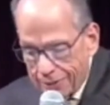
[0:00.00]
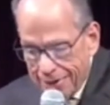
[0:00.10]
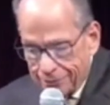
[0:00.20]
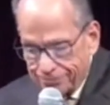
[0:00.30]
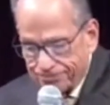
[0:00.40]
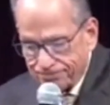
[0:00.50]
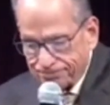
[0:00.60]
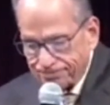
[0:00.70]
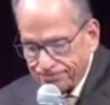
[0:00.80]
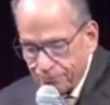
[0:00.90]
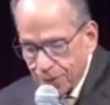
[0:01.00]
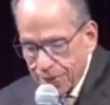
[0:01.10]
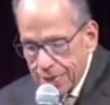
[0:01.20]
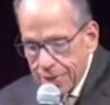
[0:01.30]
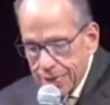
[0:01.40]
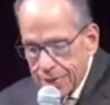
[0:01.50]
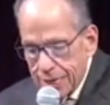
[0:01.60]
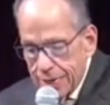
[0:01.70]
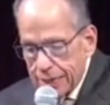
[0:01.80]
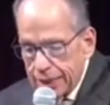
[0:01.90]
and he ranked among
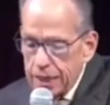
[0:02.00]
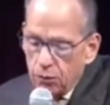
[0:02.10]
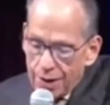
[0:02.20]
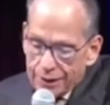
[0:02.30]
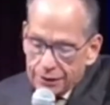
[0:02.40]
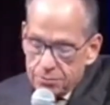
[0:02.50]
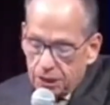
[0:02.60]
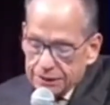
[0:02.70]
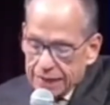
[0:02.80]
David's mighty men.